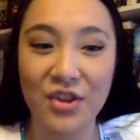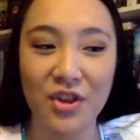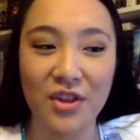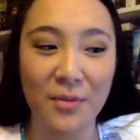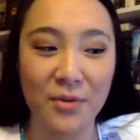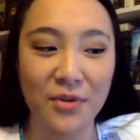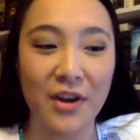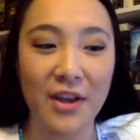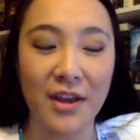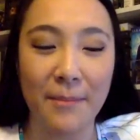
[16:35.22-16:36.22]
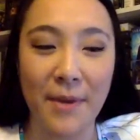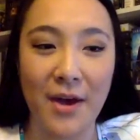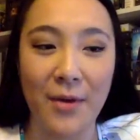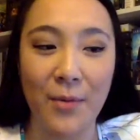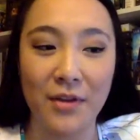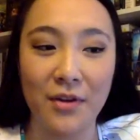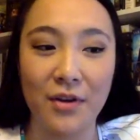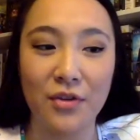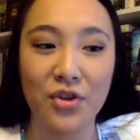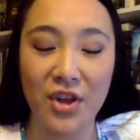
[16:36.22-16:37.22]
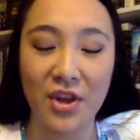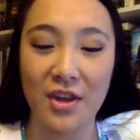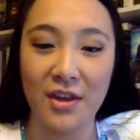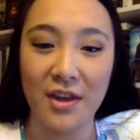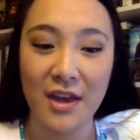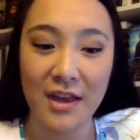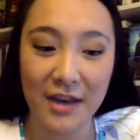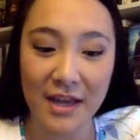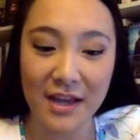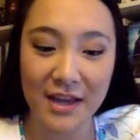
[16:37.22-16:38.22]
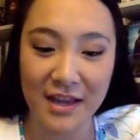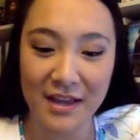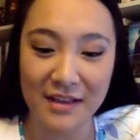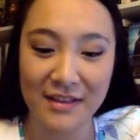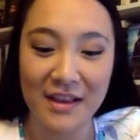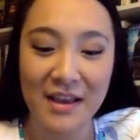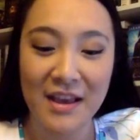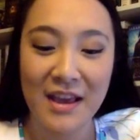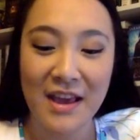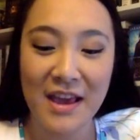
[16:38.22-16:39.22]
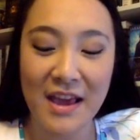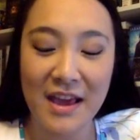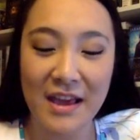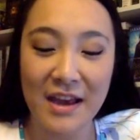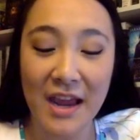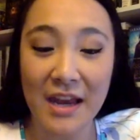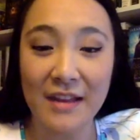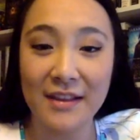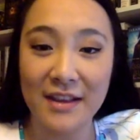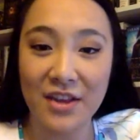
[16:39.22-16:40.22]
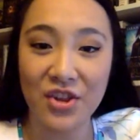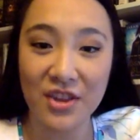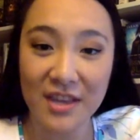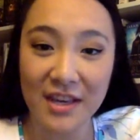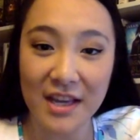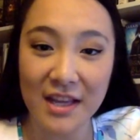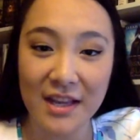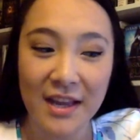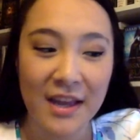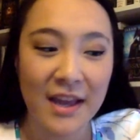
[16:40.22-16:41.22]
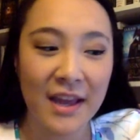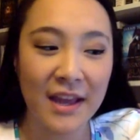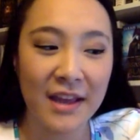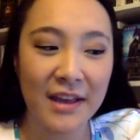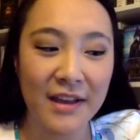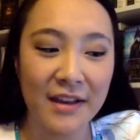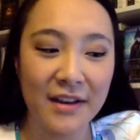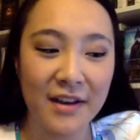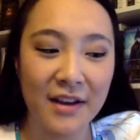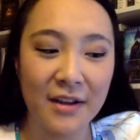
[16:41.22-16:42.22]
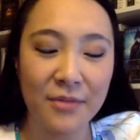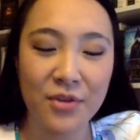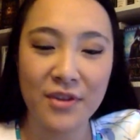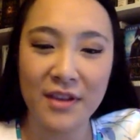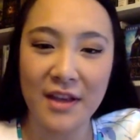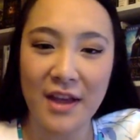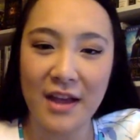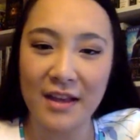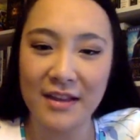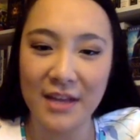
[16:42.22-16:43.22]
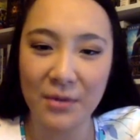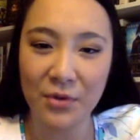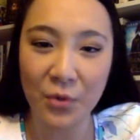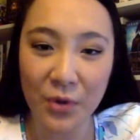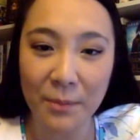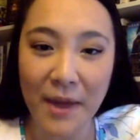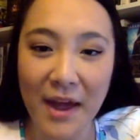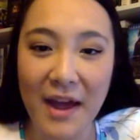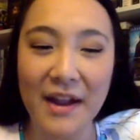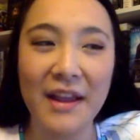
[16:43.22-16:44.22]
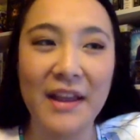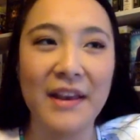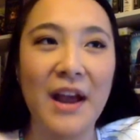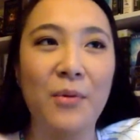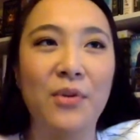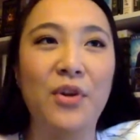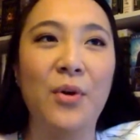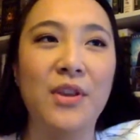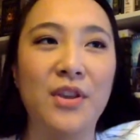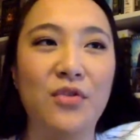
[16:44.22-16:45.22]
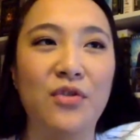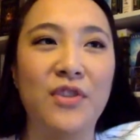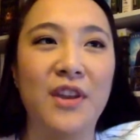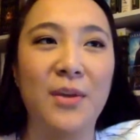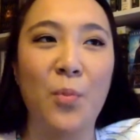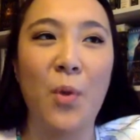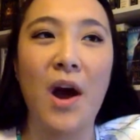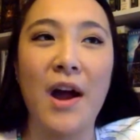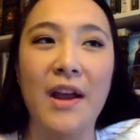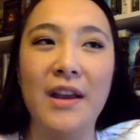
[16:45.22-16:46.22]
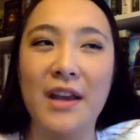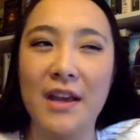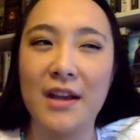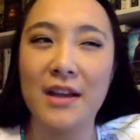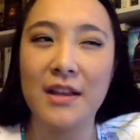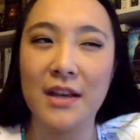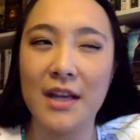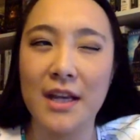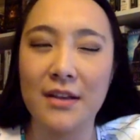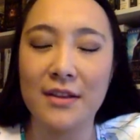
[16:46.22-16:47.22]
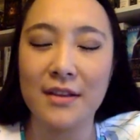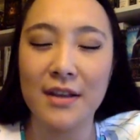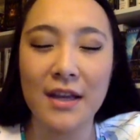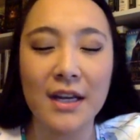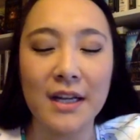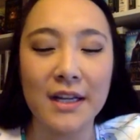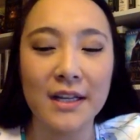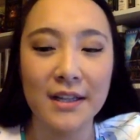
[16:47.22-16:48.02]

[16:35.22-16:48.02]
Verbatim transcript: she, they were talking about whether she and Nick kissed. And Anna said that she didn't, and uh, she said that I guess Nick was holding back. And I was always interested in why Nick didn't kiss Anna.